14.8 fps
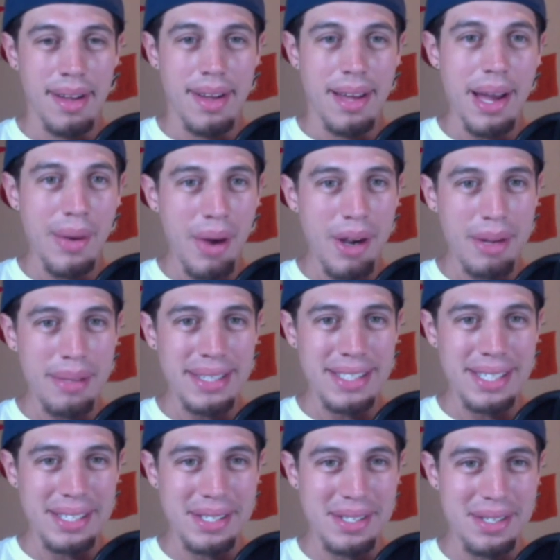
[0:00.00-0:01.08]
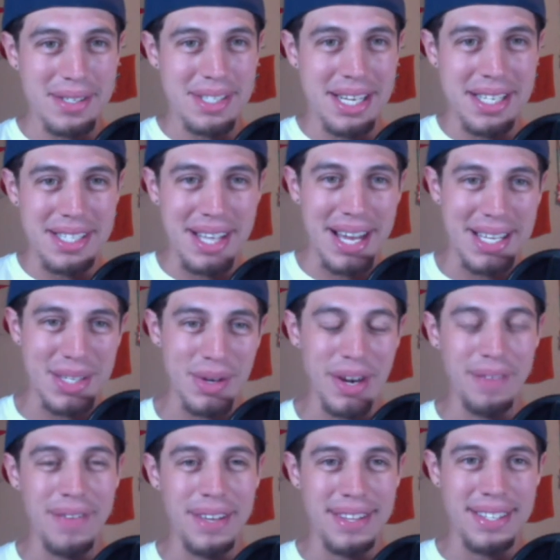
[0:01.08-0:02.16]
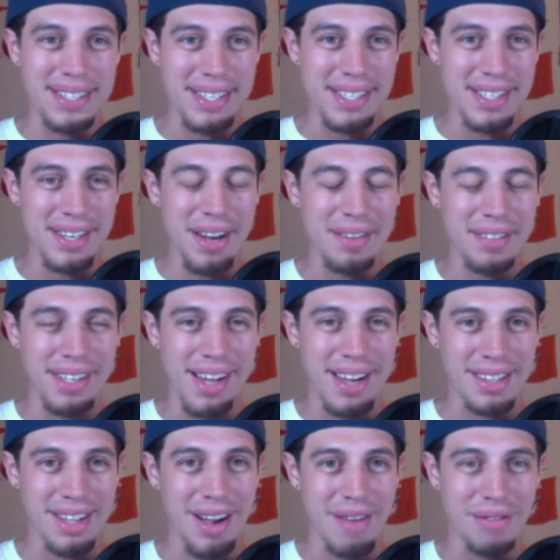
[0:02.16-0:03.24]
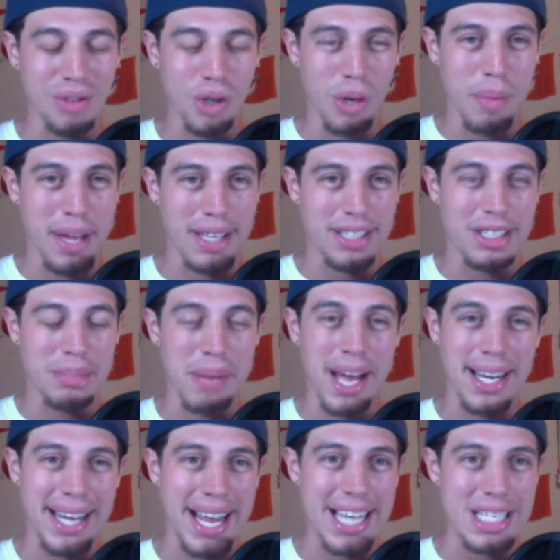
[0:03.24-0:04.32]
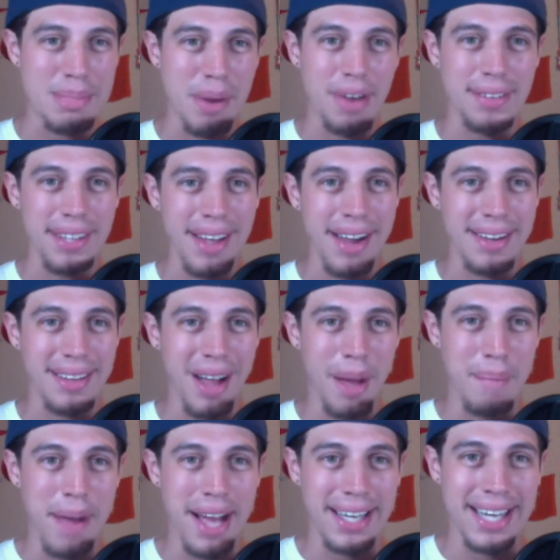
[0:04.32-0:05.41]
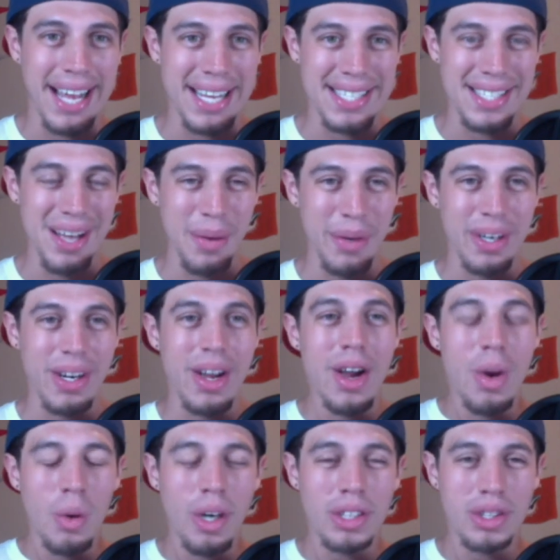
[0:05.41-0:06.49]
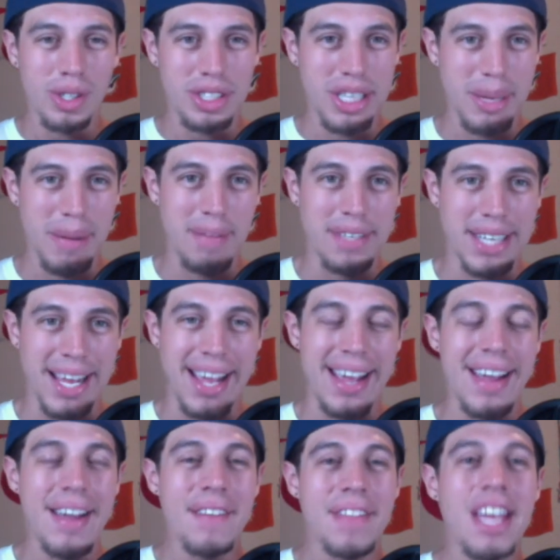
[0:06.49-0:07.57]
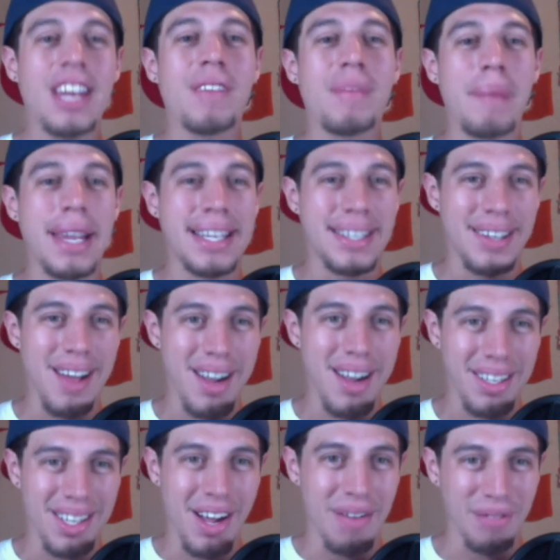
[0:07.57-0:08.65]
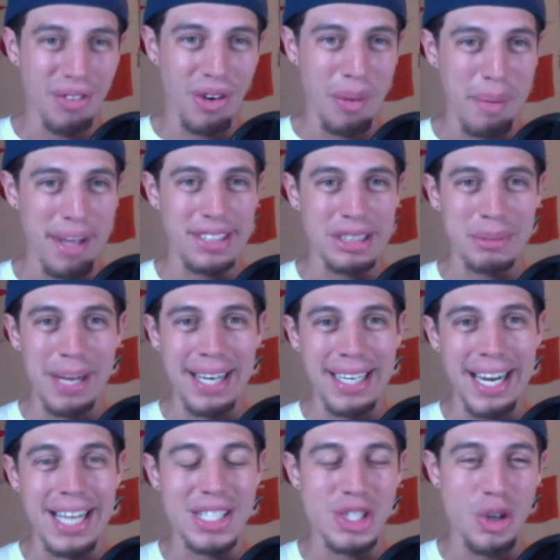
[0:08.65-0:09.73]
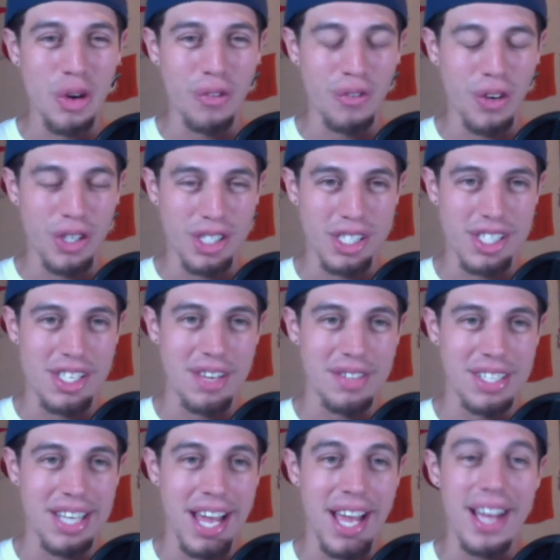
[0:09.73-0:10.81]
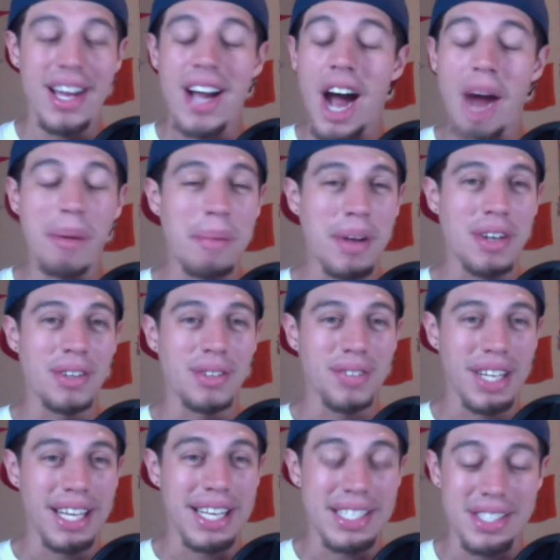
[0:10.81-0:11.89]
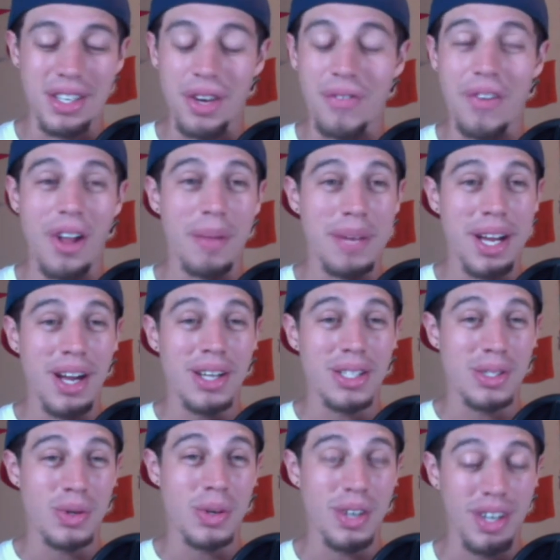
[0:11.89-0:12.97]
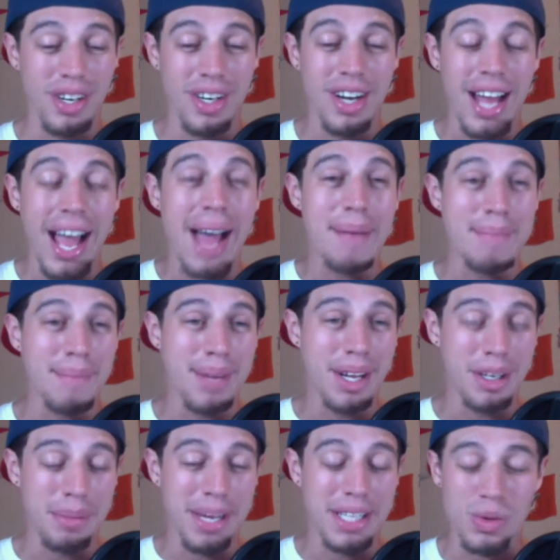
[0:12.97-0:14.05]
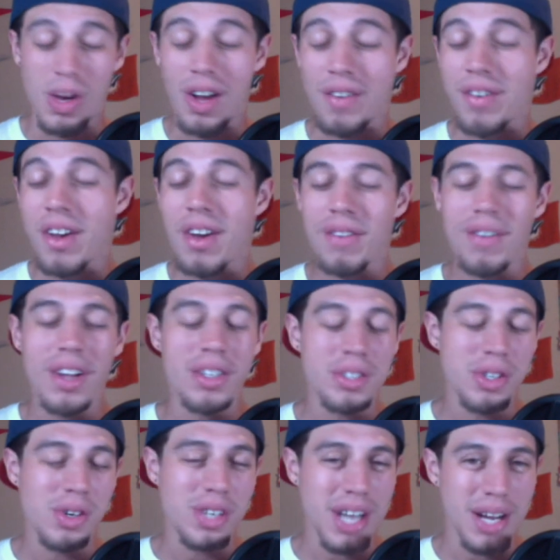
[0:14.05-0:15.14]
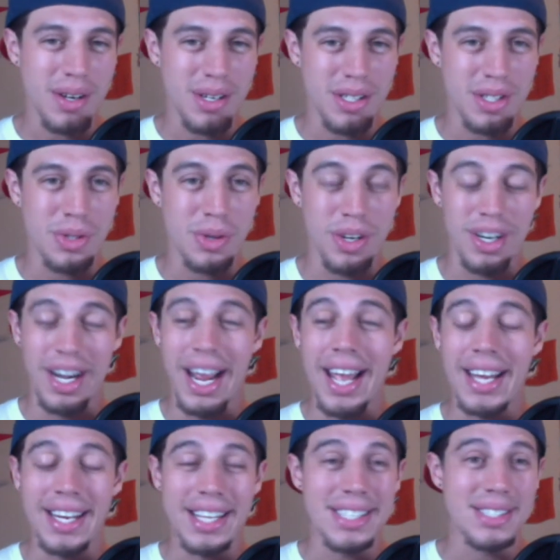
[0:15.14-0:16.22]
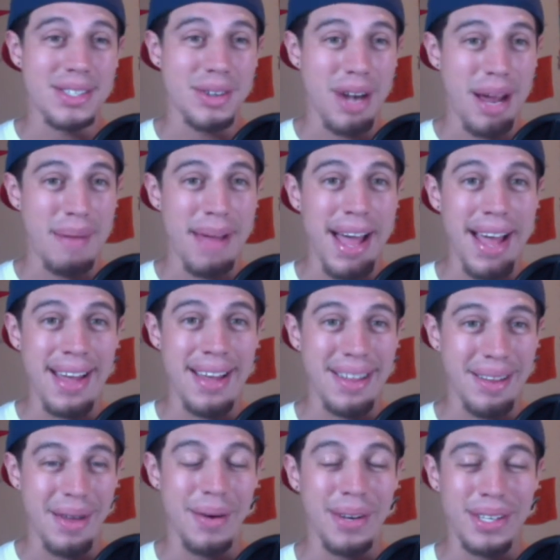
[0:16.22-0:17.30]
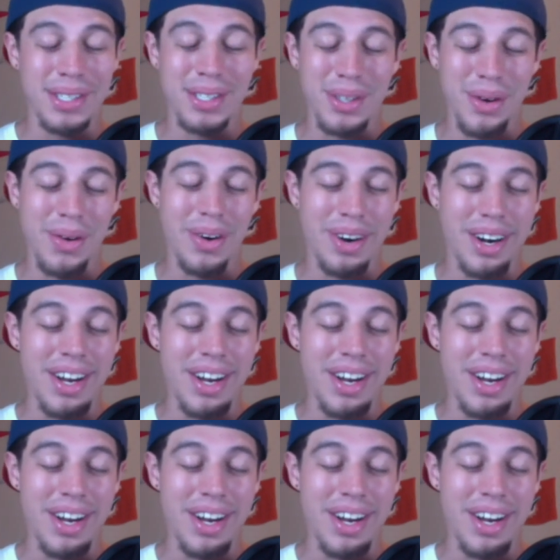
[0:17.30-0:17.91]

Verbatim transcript: And welcome into this Tuesday, July 25th edition of the Locked On Florida Panthers podcast, part of the Locked On Podcast Network. We're your team every day. Thank you for making the Locked On Florida Panthers podcast your first listen of the day. I'm Armando Velez, and you can follow me on Twitter at Mandoman12. Follow the show account on Twitter and Instagram at LO underscore